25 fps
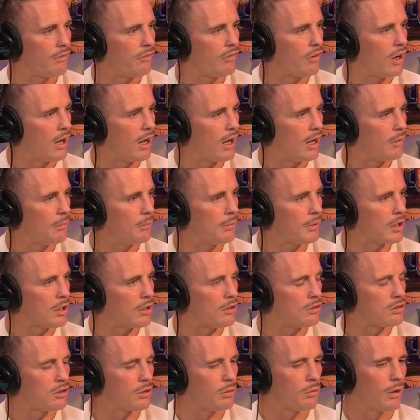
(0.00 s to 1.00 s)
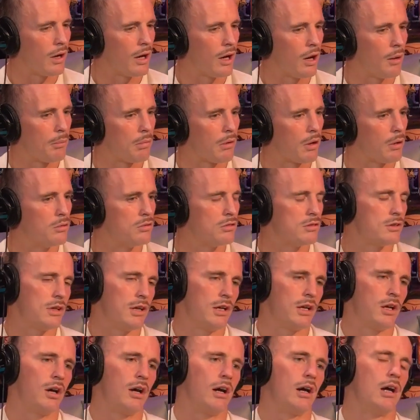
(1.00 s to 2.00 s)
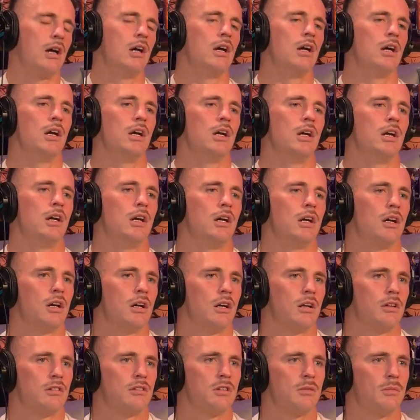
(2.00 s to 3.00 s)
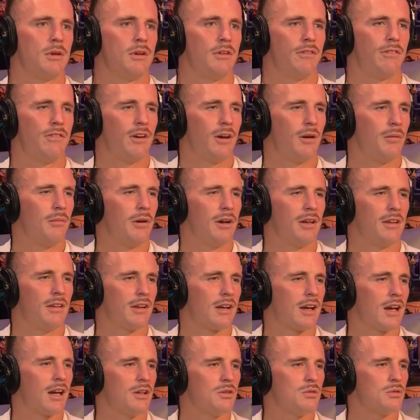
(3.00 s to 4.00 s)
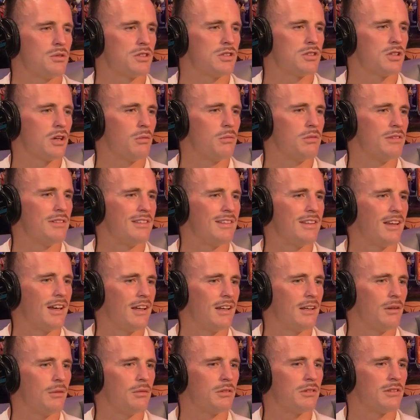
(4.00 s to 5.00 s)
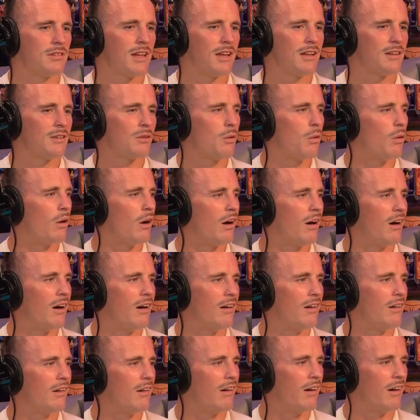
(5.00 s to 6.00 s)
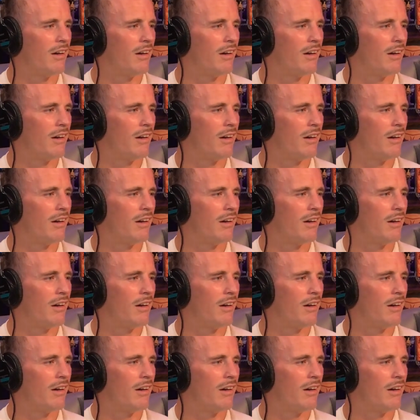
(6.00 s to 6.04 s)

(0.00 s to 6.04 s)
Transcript: fight because the way I approached it. Like, to be fair, mate, the Cage Warriors show was dead. It was dead quiet. Like,